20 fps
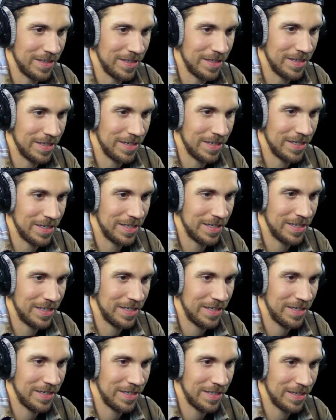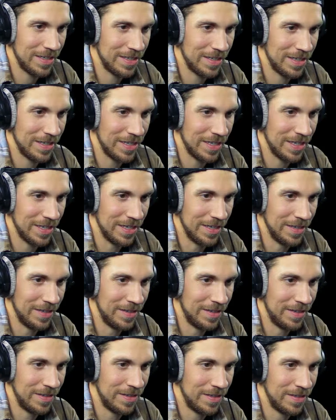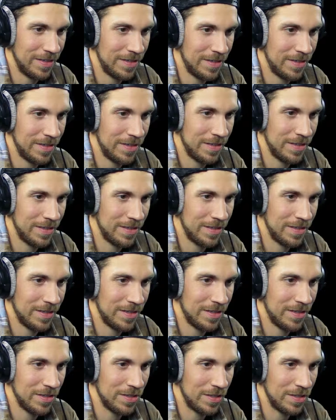On. On.